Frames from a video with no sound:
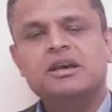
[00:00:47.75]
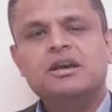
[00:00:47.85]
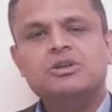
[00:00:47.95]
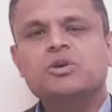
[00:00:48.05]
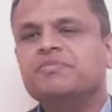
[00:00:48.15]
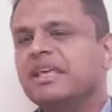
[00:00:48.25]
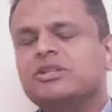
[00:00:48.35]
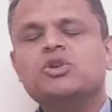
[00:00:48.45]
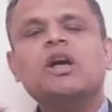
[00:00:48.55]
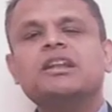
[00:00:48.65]
So
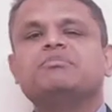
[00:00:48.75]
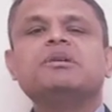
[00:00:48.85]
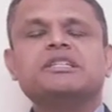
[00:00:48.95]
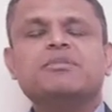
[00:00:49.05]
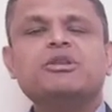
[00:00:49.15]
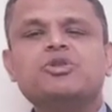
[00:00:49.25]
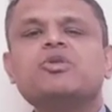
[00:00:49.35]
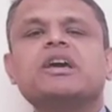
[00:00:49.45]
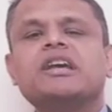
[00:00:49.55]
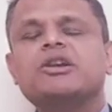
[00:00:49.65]
that's all it means. I mean, you
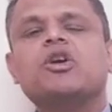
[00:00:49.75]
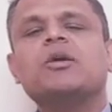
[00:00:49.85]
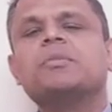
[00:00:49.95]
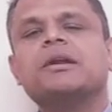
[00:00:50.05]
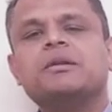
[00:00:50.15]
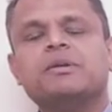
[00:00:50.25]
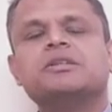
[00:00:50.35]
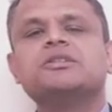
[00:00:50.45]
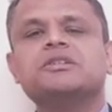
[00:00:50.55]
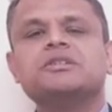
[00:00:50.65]
can incorporate
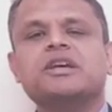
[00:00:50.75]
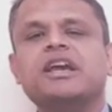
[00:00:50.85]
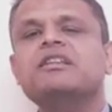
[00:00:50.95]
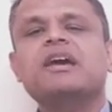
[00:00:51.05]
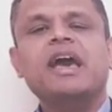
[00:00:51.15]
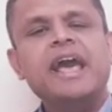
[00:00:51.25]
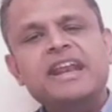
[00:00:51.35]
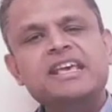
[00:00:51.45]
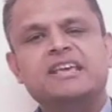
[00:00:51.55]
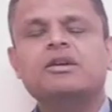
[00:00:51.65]
pictures in
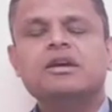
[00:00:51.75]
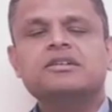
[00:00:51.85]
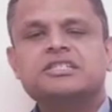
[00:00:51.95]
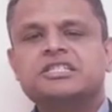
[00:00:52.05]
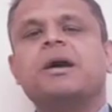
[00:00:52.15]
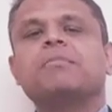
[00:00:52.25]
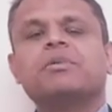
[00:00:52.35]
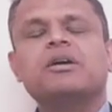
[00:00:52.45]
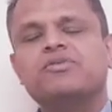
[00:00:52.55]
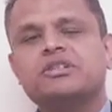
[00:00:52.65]
any step
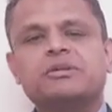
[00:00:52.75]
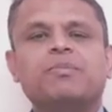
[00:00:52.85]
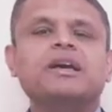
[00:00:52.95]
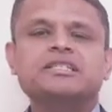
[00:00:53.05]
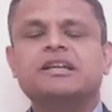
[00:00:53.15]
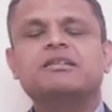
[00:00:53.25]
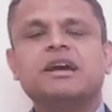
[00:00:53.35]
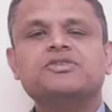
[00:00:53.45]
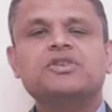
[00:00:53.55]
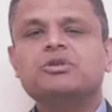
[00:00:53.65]
of your supply chain
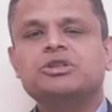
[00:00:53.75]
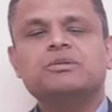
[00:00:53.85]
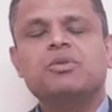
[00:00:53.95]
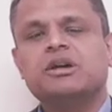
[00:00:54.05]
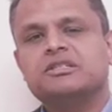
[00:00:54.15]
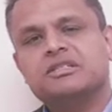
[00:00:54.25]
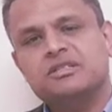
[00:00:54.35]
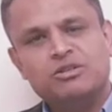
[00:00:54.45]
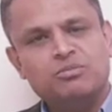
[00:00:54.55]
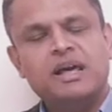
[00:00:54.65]
execution process,
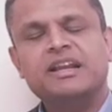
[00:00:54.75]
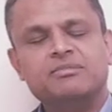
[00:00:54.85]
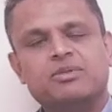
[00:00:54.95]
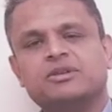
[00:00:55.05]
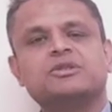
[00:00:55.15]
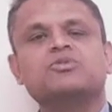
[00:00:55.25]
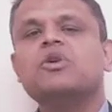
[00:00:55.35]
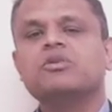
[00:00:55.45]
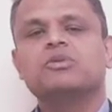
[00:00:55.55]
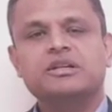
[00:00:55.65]
planning process,
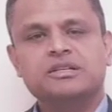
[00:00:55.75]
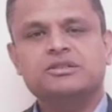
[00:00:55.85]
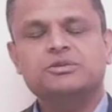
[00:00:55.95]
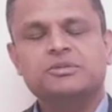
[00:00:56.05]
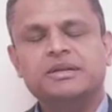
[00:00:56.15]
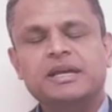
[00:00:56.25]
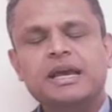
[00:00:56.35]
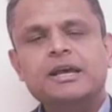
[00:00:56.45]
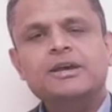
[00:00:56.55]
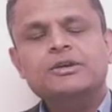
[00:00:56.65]
whatever it is, right?
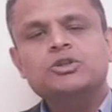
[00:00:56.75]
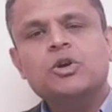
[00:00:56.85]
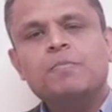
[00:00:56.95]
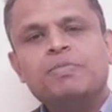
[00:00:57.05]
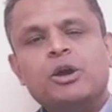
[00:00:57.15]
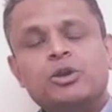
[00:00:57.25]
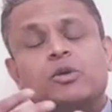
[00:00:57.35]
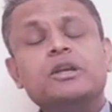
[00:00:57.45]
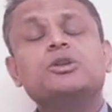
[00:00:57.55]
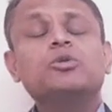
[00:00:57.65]
So you
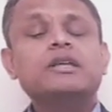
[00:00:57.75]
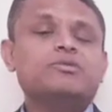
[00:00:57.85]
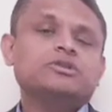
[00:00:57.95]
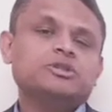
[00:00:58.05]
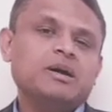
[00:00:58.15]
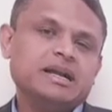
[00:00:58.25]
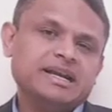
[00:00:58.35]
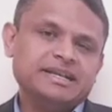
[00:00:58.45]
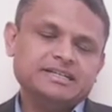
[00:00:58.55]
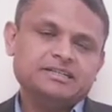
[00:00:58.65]
can do that with Smart
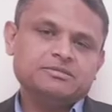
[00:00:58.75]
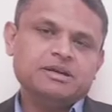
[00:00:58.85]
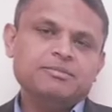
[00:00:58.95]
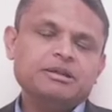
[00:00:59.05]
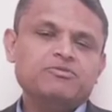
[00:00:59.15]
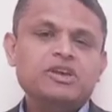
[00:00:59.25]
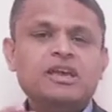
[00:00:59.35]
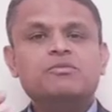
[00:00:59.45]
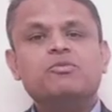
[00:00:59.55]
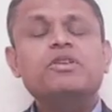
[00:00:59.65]
Gladiator. I mean,
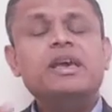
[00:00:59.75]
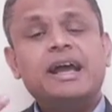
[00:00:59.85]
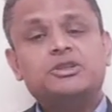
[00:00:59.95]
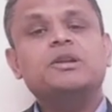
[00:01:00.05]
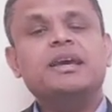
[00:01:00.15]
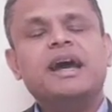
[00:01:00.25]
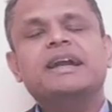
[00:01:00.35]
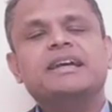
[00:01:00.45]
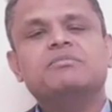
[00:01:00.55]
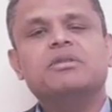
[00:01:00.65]
we actually
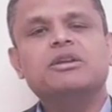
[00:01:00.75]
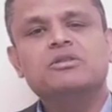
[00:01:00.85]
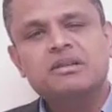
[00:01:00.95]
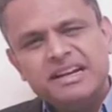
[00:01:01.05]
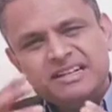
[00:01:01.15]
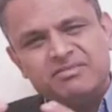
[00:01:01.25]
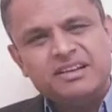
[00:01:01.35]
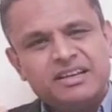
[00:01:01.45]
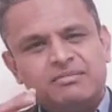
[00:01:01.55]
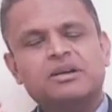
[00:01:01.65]
had a
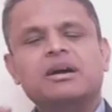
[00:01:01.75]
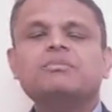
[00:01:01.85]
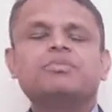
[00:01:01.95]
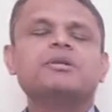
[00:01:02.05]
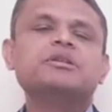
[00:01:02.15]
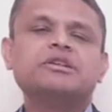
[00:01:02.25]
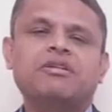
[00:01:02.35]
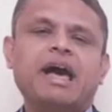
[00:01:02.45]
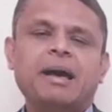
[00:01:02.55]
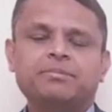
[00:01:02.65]
relatively primitive
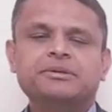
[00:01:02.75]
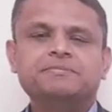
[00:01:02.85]
app.